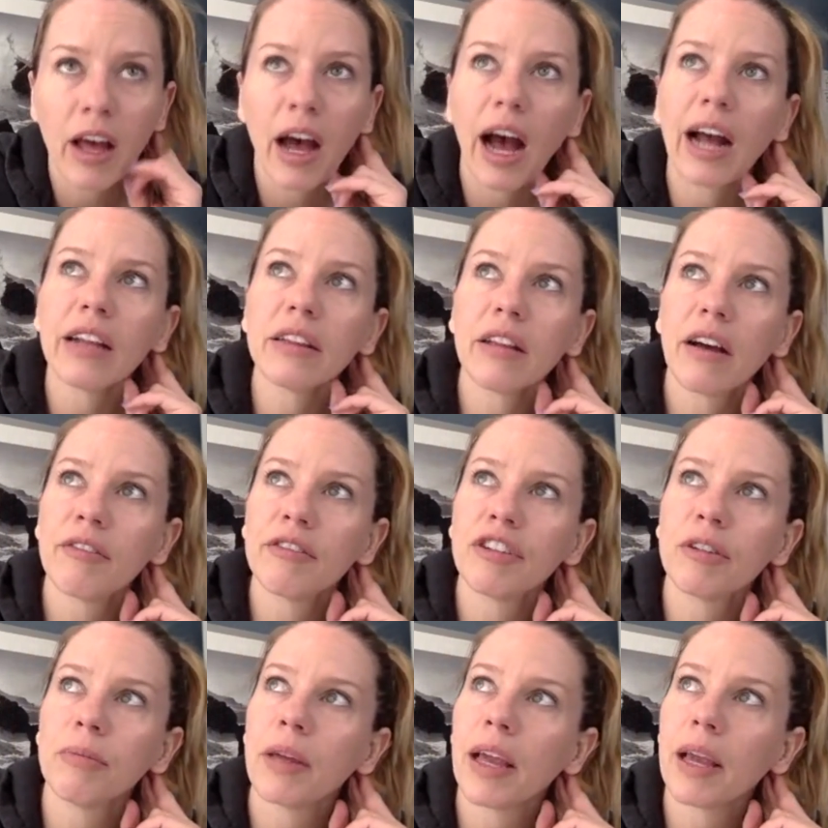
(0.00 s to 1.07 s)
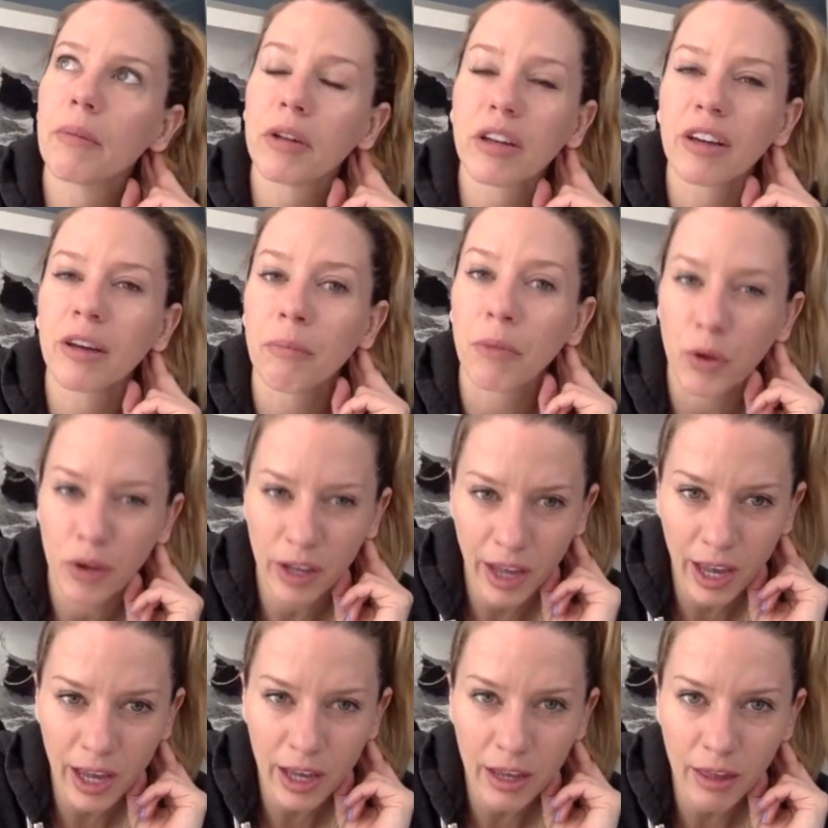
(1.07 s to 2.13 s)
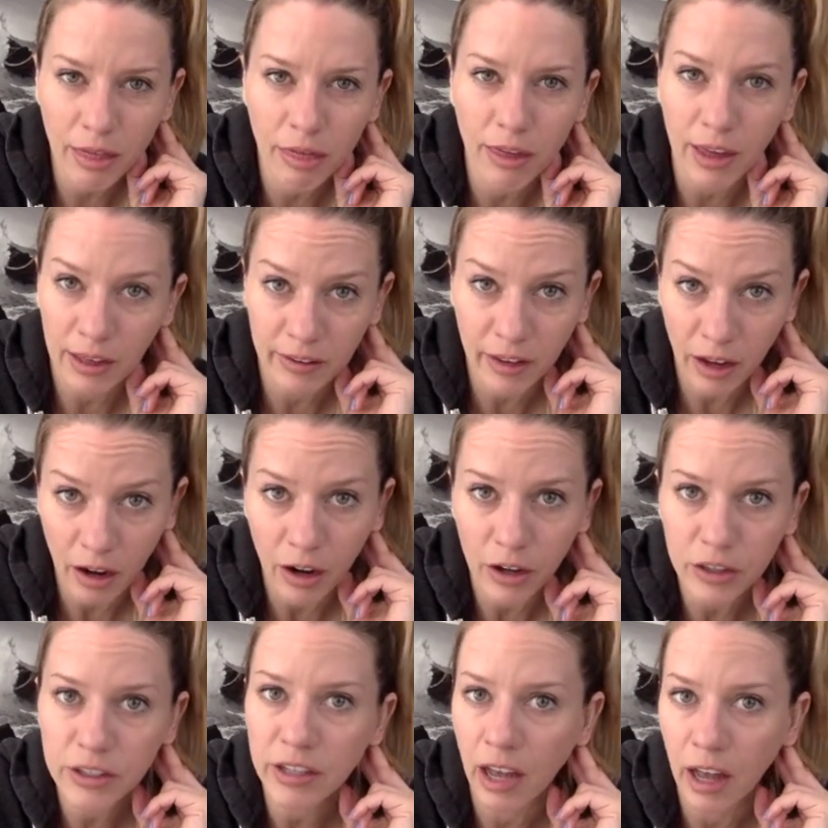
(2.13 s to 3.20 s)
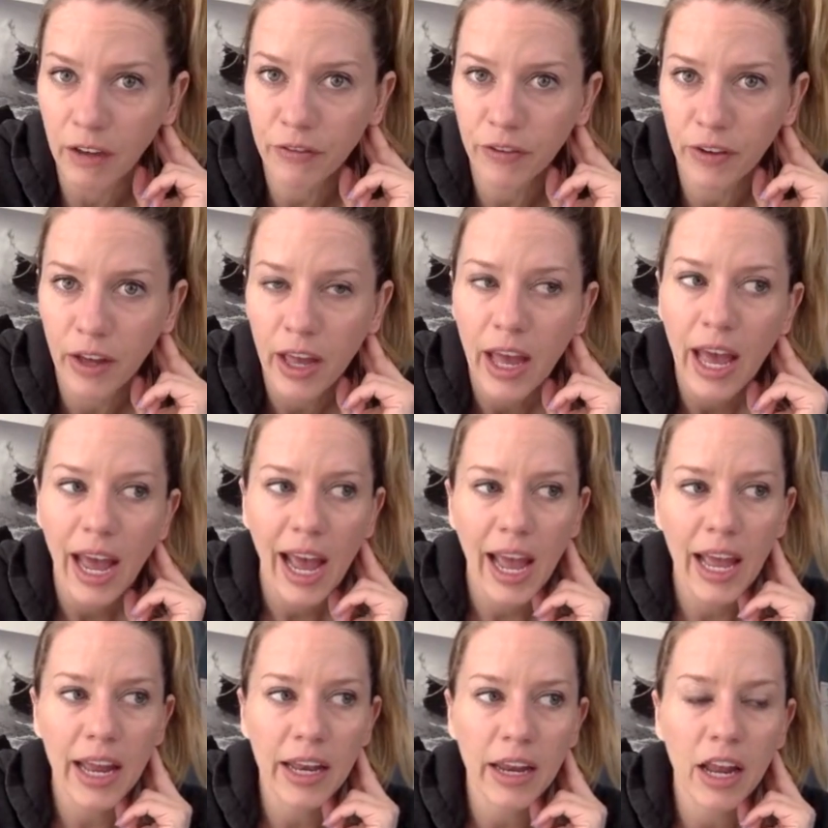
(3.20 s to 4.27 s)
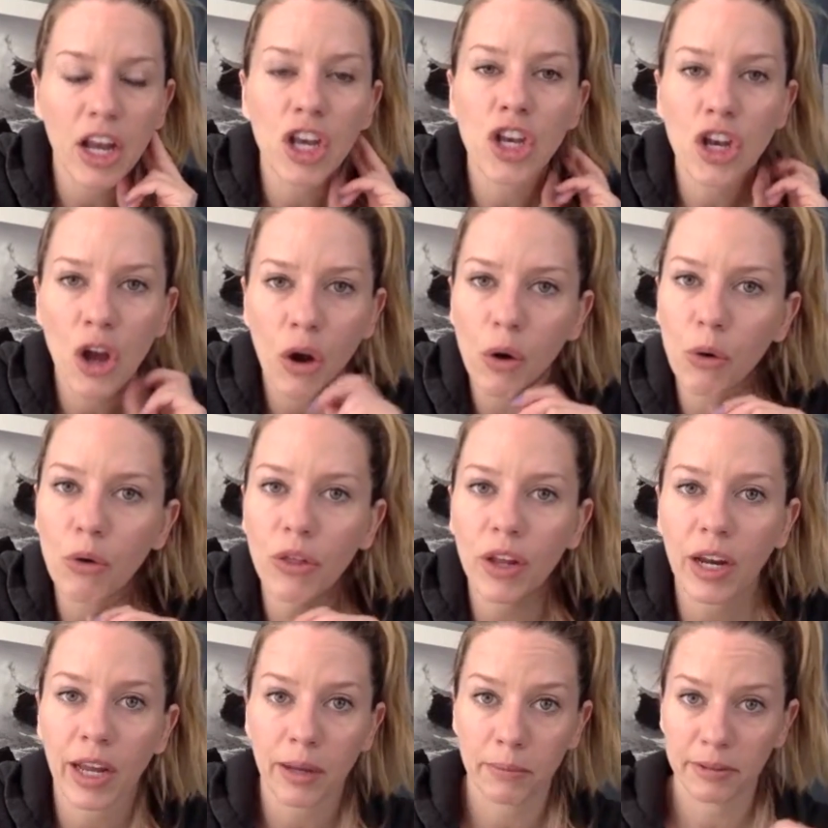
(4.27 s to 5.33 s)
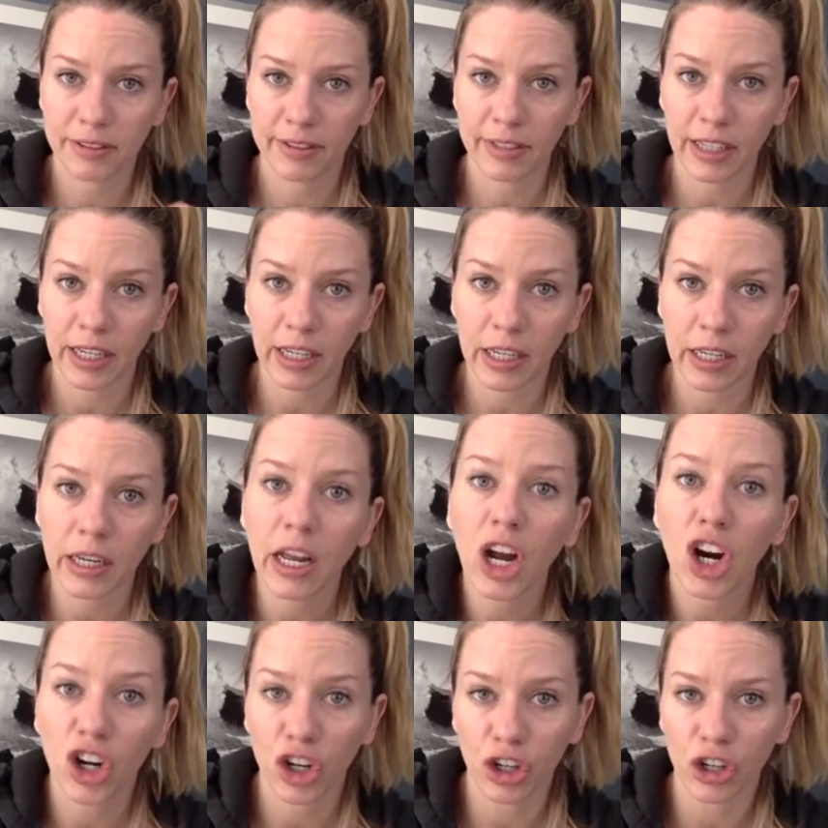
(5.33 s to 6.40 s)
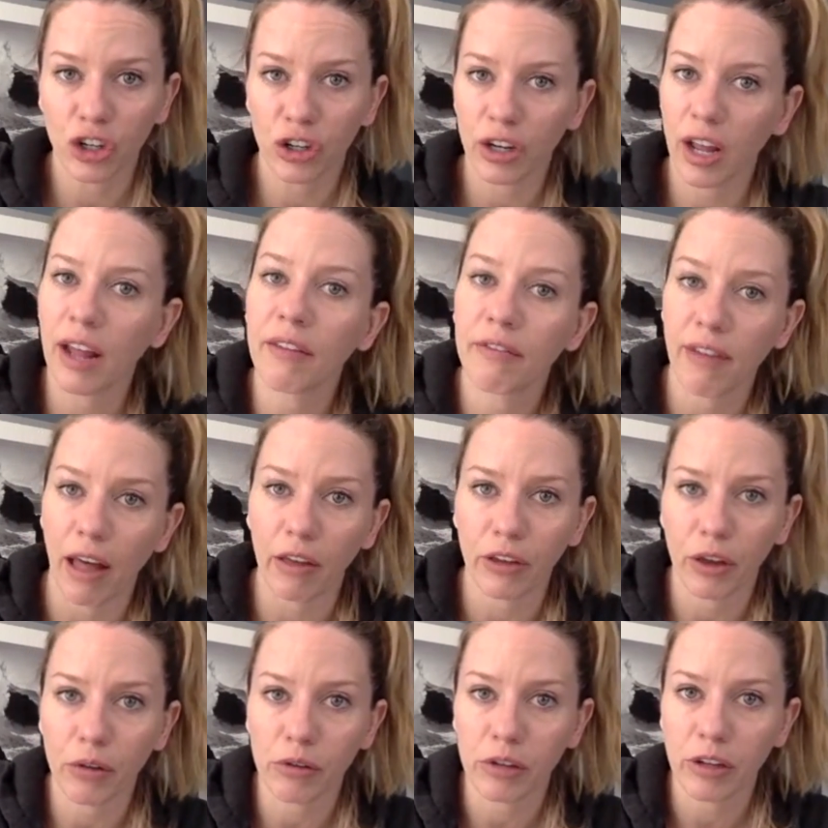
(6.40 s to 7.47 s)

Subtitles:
I love to be able to communicate things that are tough and know that I am seen, heard, and valued.